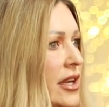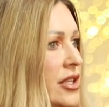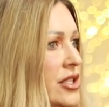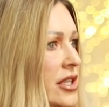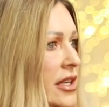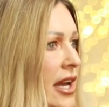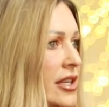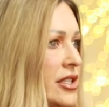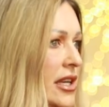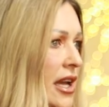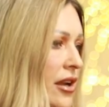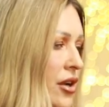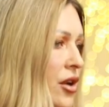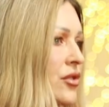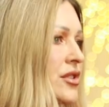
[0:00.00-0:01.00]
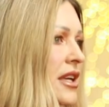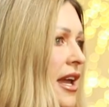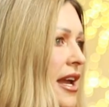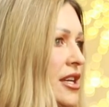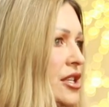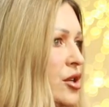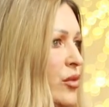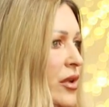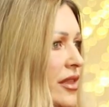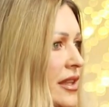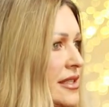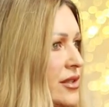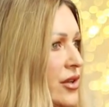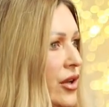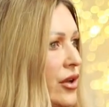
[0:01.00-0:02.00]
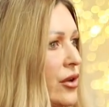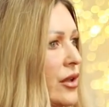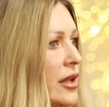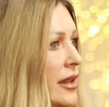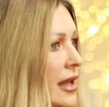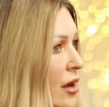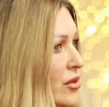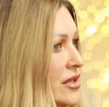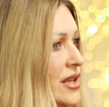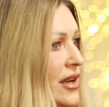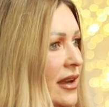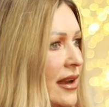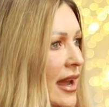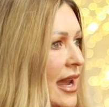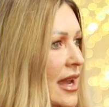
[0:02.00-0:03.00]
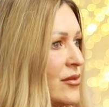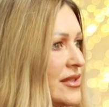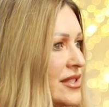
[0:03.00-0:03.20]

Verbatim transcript: And she'd actually had an altercation with this girl, and that was her name.